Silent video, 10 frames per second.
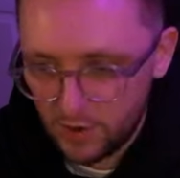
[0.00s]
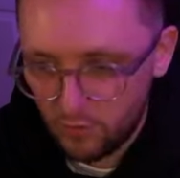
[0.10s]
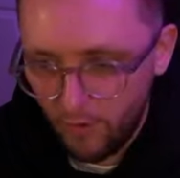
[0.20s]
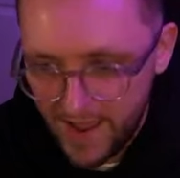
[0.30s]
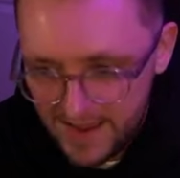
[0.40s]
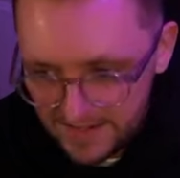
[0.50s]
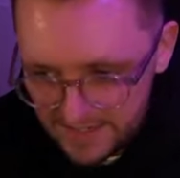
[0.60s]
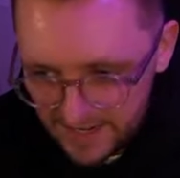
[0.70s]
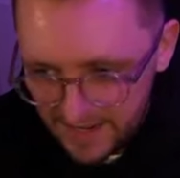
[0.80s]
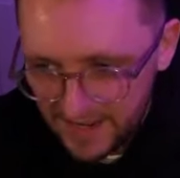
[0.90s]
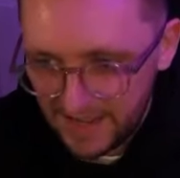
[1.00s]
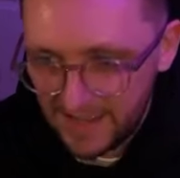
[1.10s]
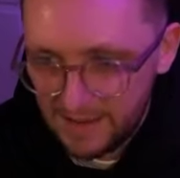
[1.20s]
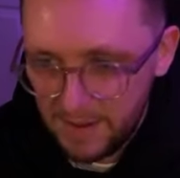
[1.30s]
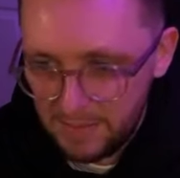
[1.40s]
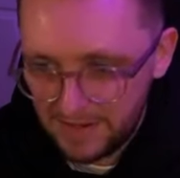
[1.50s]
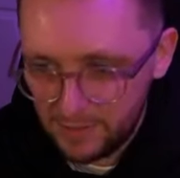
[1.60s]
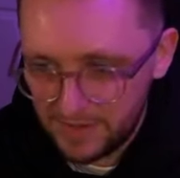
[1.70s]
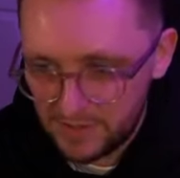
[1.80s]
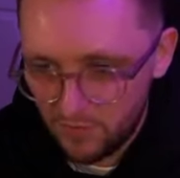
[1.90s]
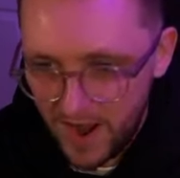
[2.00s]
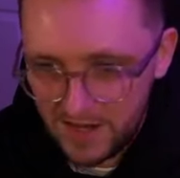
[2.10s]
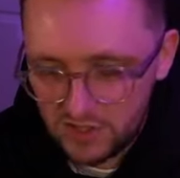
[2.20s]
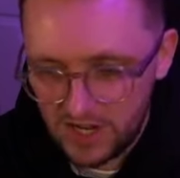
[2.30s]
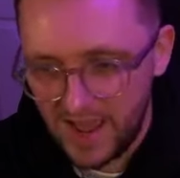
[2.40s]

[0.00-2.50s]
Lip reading: crazed here, maybe a little bit deranged.